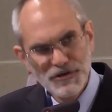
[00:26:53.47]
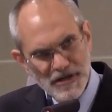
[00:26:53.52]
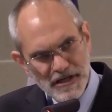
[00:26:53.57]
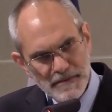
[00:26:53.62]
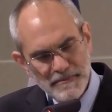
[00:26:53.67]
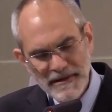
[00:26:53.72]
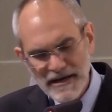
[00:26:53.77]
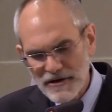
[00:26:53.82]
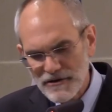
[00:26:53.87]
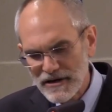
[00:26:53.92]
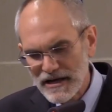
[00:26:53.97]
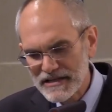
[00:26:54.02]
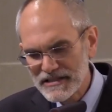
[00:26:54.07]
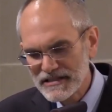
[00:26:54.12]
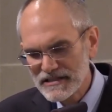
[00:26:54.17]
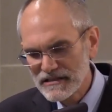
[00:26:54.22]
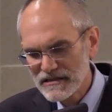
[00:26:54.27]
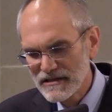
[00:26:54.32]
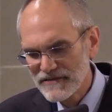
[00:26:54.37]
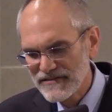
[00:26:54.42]
You get a better
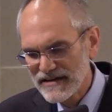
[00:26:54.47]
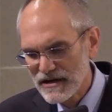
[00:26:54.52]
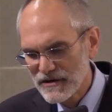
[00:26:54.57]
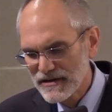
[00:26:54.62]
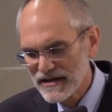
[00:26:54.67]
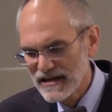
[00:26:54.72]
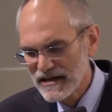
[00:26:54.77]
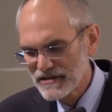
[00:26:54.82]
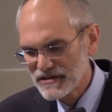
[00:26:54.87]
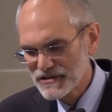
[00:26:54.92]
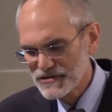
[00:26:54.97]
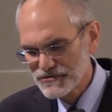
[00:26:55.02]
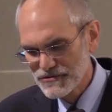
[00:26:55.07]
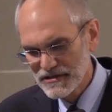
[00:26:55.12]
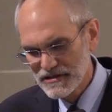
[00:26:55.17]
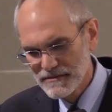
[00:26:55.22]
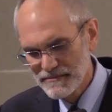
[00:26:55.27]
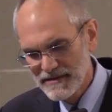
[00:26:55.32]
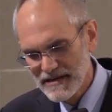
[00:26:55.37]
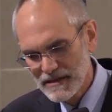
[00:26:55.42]
idea of how Catholics
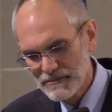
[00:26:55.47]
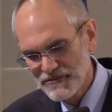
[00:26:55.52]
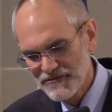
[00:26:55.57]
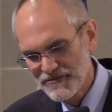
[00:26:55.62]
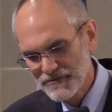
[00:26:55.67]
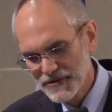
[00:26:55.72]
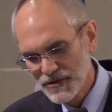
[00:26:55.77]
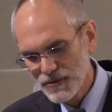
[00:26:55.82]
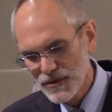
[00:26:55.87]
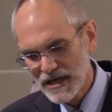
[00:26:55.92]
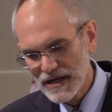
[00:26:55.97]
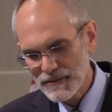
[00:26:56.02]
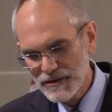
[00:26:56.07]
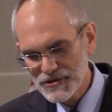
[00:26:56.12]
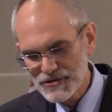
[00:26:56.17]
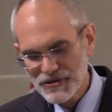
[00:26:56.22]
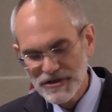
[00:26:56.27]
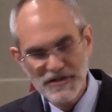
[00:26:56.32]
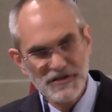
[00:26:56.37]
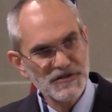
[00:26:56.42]
read the Bible from the way
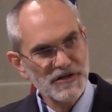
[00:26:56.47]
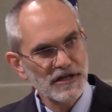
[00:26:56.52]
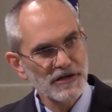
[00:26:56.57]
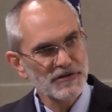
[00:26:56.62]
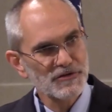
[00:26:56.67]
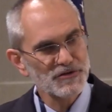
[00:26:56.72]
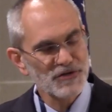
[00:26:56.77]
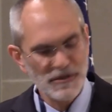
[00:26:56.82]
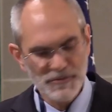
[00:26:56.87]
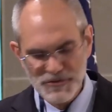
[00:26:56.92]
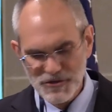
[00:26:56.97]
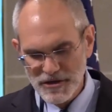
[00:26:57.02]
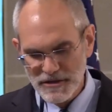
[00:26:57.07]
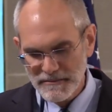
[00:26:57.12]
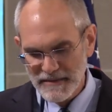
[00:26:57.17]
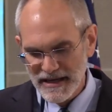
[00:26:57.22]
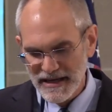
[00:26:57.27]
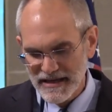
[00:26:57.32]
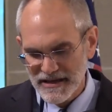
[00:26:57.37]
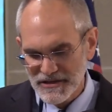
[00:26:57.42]
we treat sacred scripture
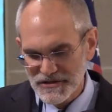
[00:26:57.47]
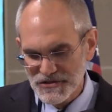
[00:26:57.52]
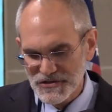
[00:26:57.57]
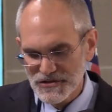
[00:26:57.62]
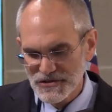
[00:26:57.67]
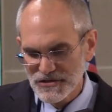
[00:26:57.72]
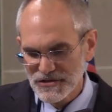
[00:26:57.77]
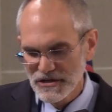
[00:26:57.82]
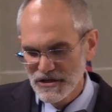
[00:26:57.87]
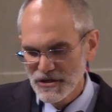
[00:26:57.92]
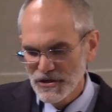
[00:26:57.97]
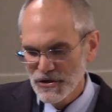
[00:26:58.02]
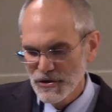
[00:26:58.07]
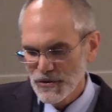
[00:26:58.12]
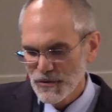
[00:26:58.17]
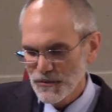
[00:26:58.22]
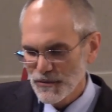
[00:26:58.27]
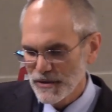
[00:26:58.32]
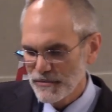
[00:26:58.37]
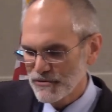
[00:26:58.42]
at Mass.
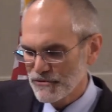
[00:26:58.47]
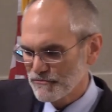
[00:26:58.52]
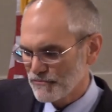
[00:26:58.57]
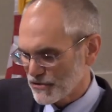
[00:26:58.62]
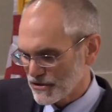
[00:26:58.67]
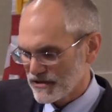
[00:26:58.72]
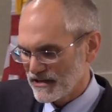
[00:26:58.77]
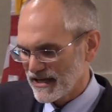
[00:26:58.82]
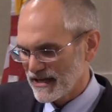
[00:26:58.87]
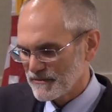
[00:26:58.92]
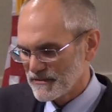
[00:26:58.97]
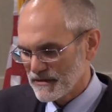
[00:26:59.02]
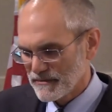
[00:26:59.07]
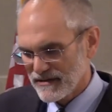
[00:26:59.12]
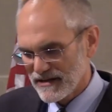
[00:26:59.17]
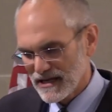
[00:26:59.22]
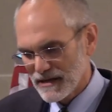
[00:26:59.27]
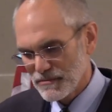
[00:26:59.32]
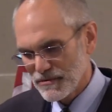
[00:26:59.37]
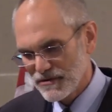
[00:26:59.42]
We proclaim the
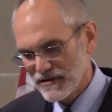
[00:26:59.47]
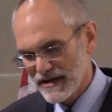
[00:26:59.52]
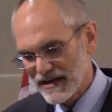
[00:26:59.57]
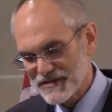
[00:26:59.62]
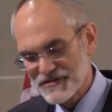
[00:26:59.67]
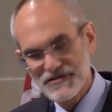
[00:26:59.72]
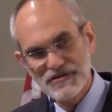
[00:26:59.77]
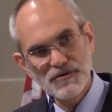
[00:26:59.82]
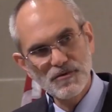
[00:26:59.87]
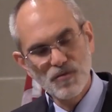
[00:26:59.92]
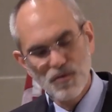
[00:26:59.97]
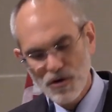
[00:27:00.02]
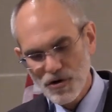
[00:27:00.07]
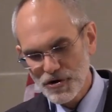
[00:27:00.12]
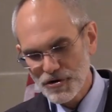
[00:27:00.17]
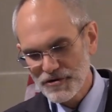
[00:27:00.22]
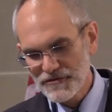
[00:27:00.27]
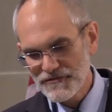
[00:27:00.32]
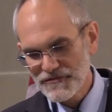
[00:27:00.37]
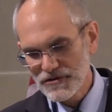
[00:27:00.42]
Bible as the
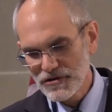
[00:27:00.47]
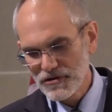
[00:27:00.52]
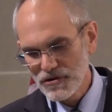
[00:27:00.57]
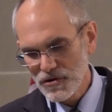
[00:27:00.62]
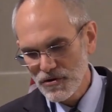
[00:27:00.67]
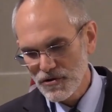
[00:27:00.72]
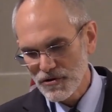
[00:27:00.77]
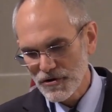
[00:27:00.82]
word of the